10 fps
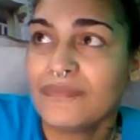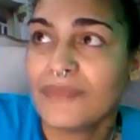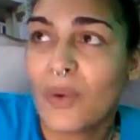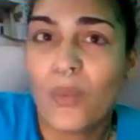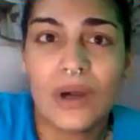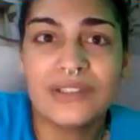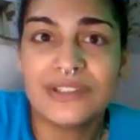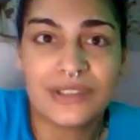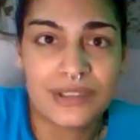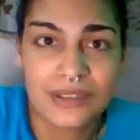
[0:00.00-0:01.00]

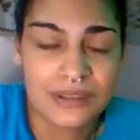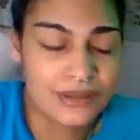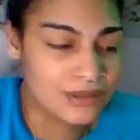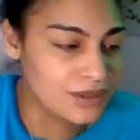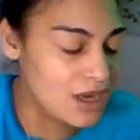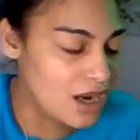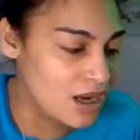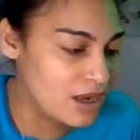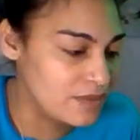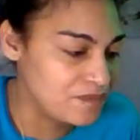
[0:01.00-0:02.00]
wonder.
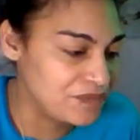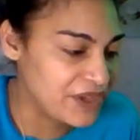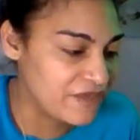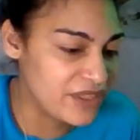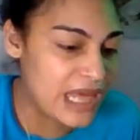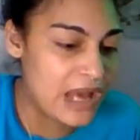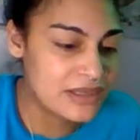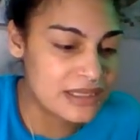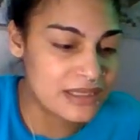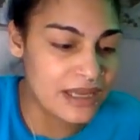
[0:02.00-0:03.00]
Fifth house
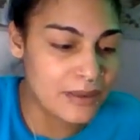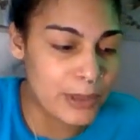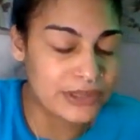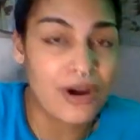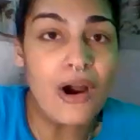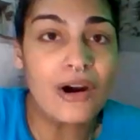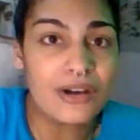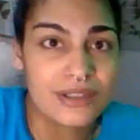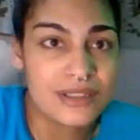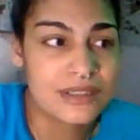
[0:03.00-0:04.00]
is like, but the
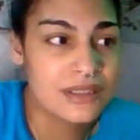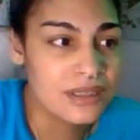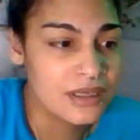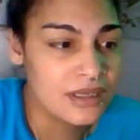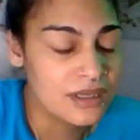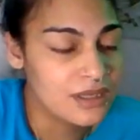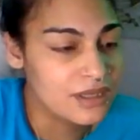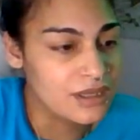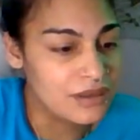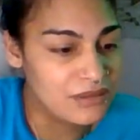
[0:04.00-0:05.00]
heart,
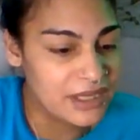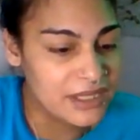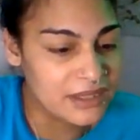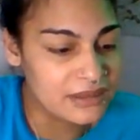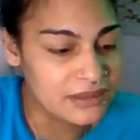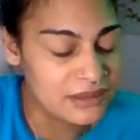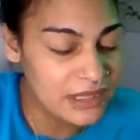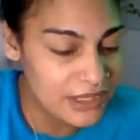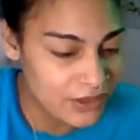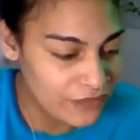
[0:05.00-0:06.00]
right?
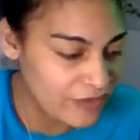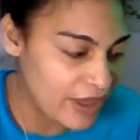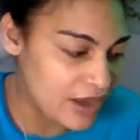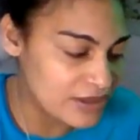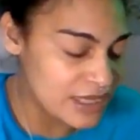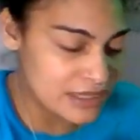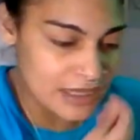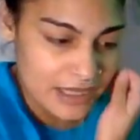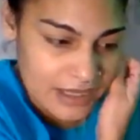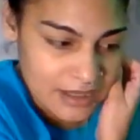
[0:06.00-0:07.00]
Leo, fifth house, that's
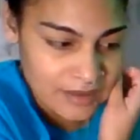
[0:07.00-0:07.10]
like